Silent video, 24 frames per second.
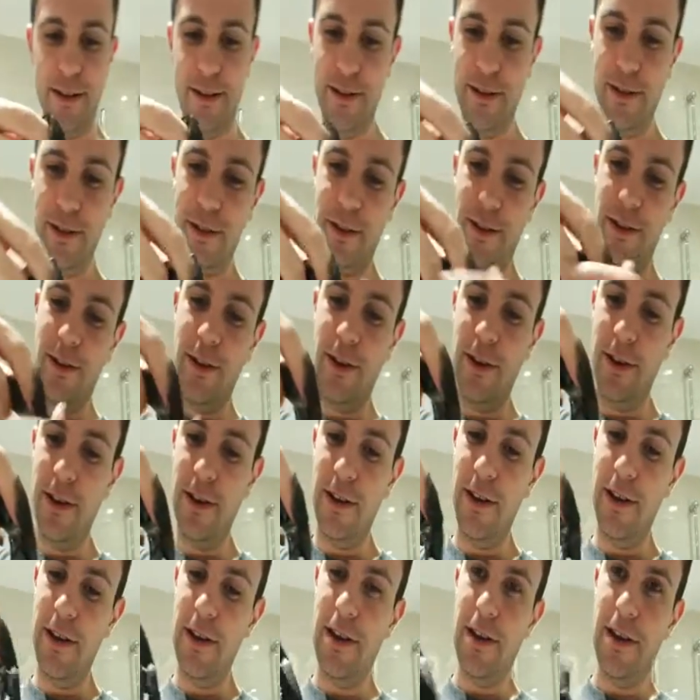Look, you
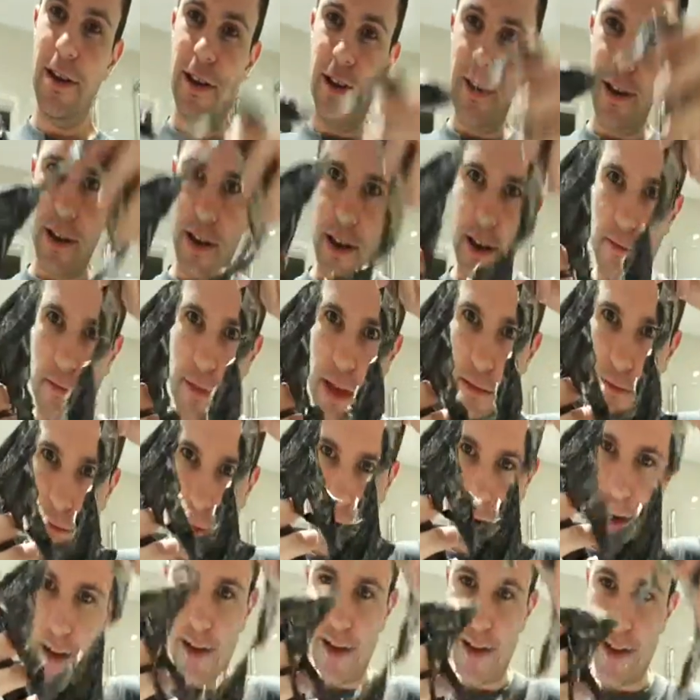got a me
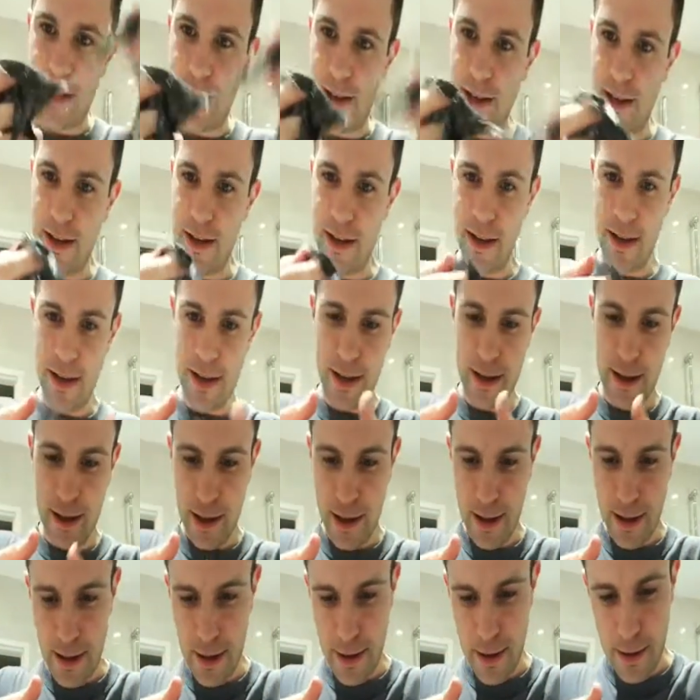mask.
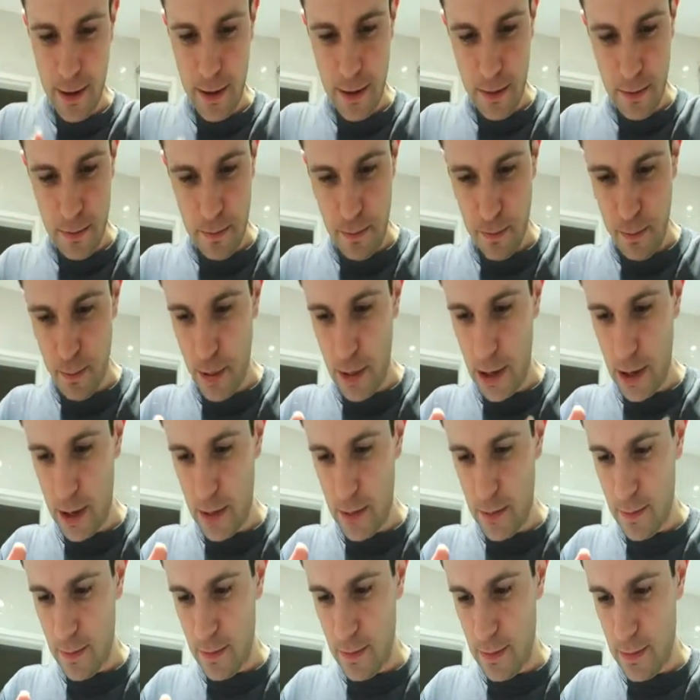
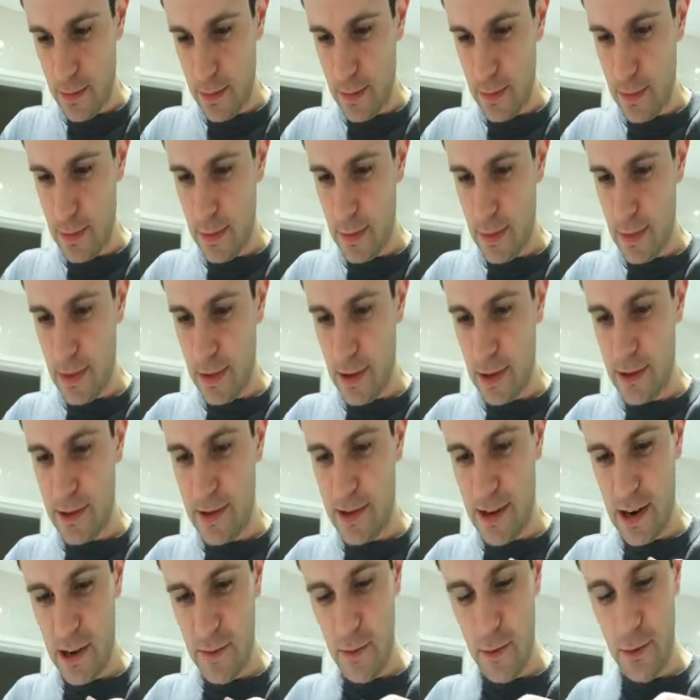But the
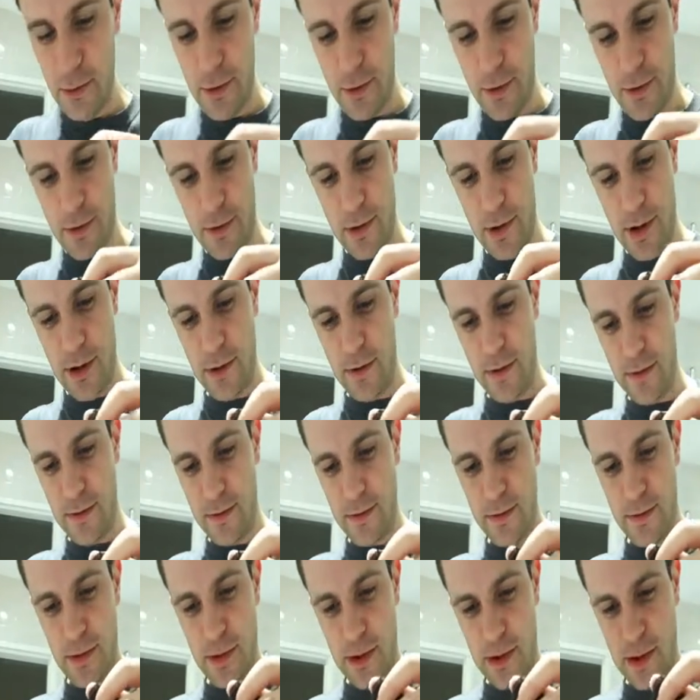general
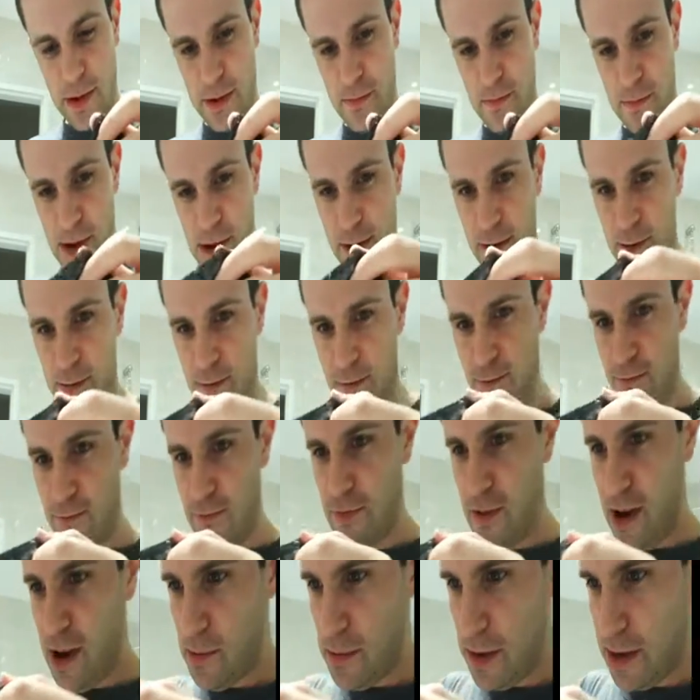amount
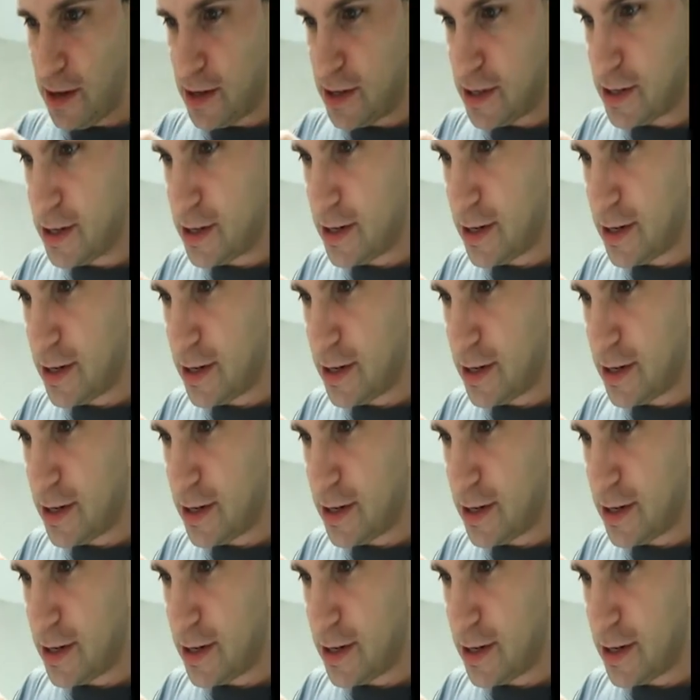of rubbish.